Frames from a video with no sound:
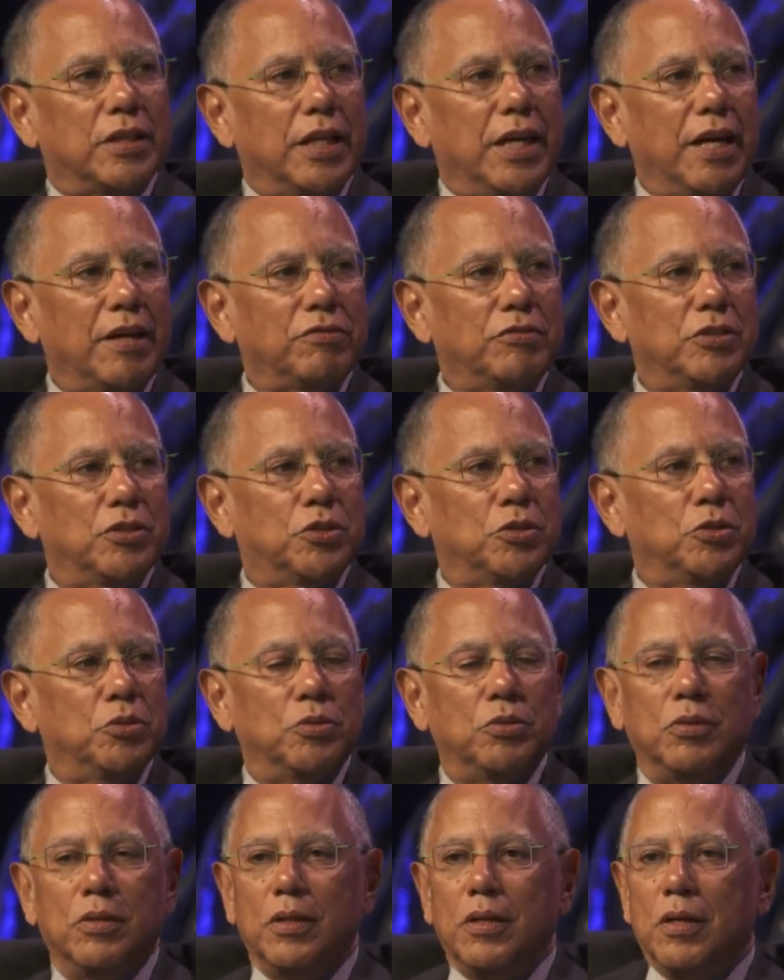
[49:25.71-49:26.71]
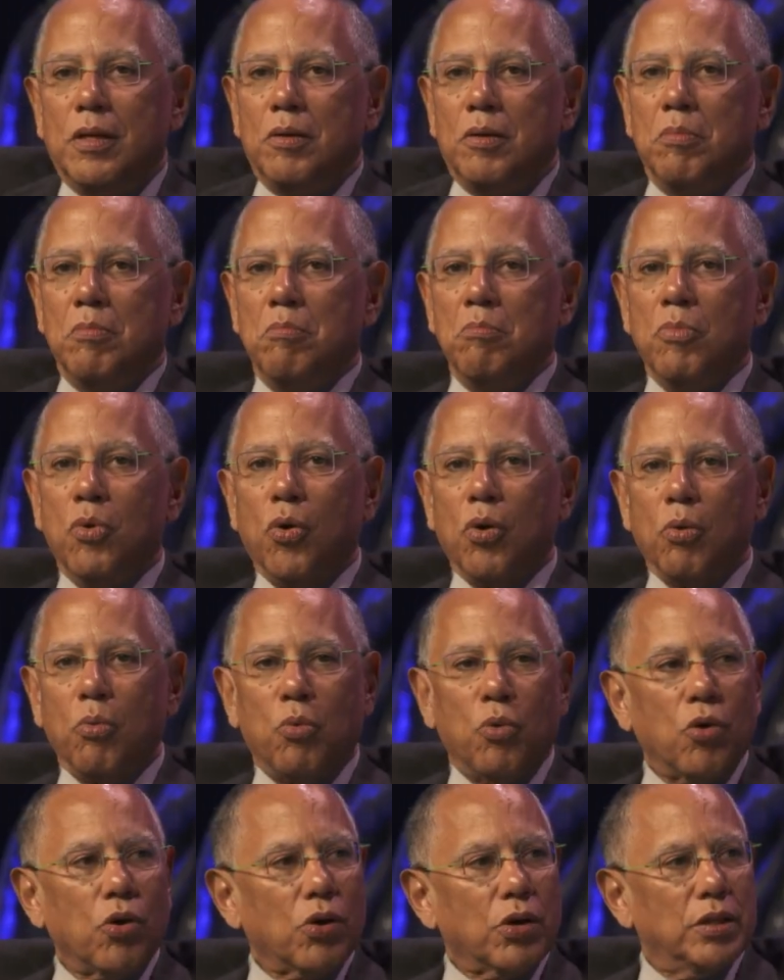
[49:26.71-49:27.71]
They have to do more
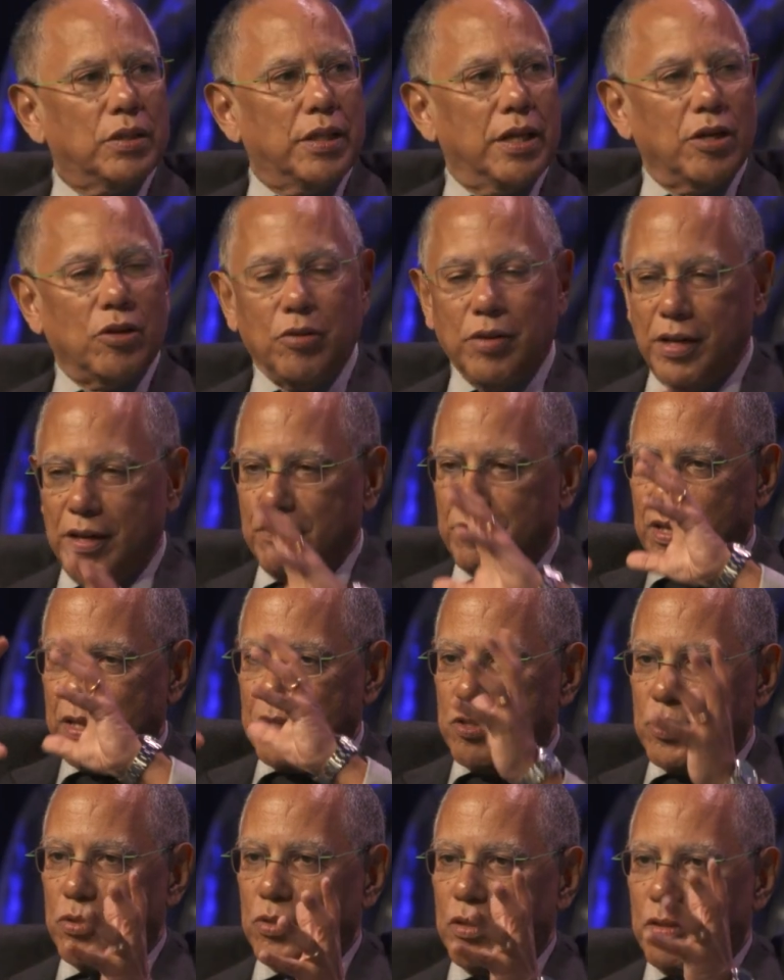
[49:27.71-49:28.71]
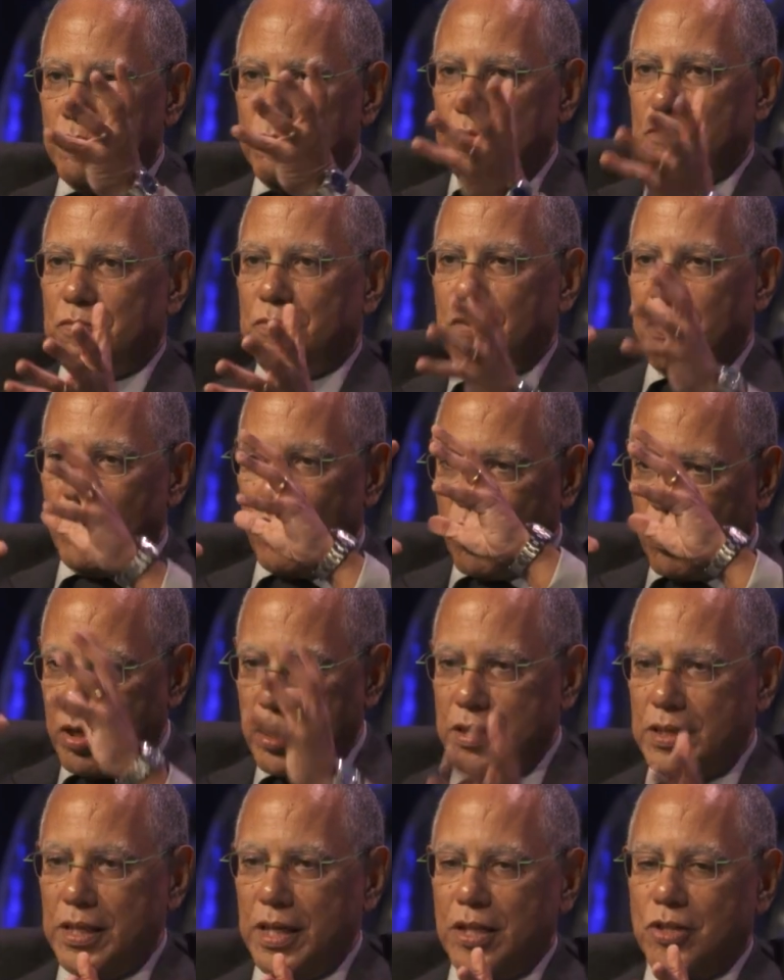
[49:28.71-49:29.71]
work. They don't have that sort of
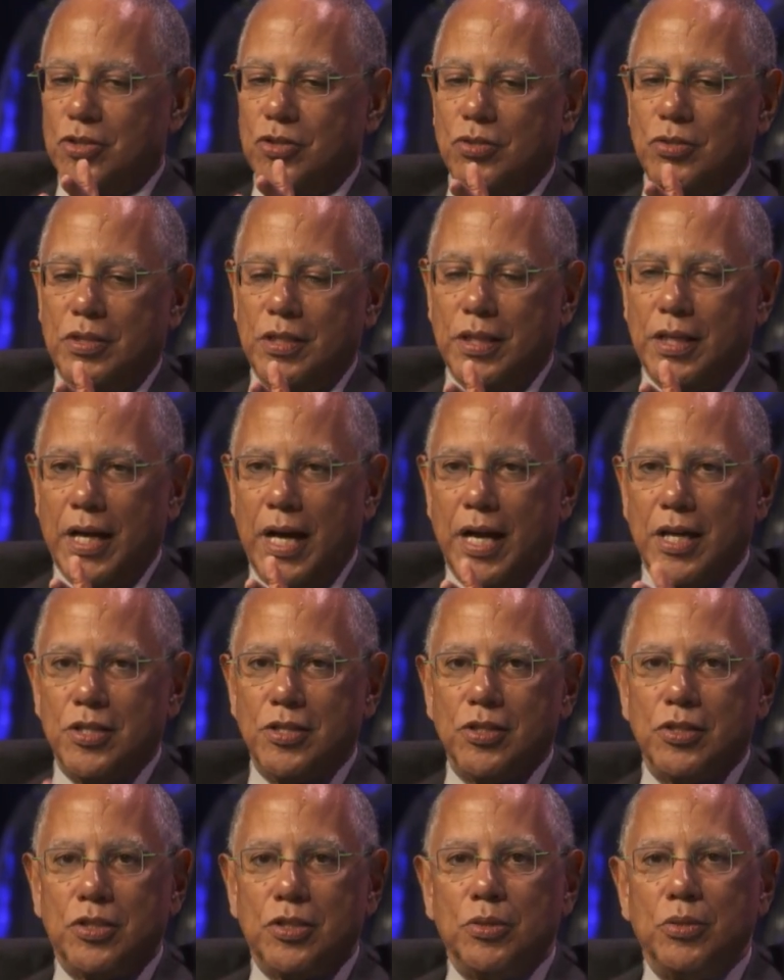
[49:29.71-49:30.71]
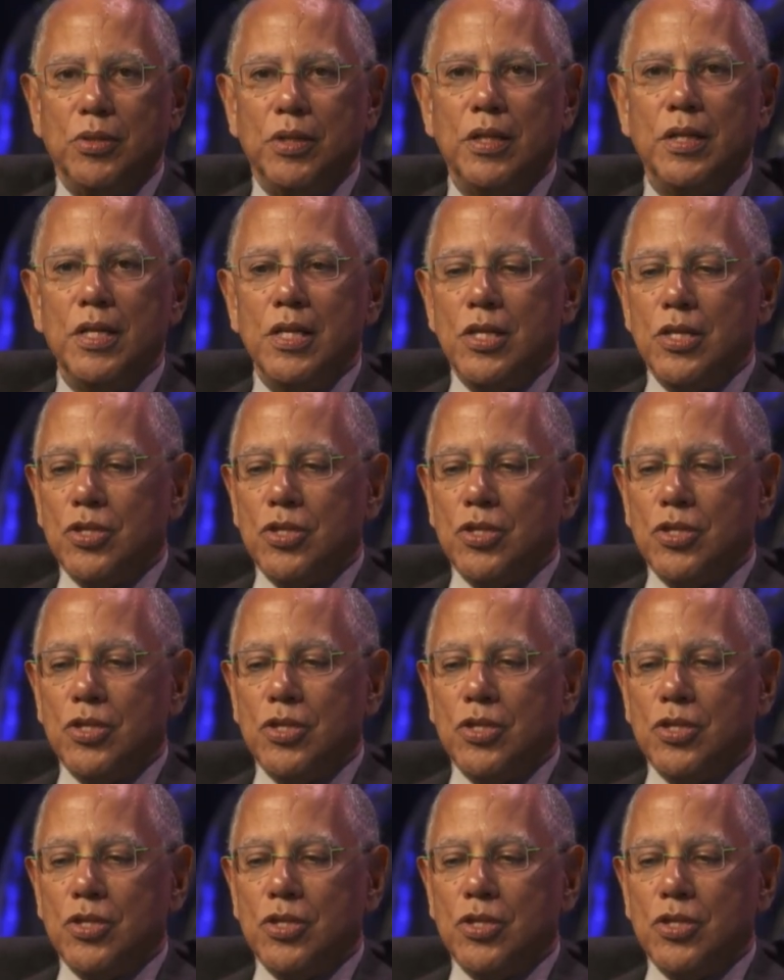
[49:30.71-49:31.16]
architecture to guide you to it.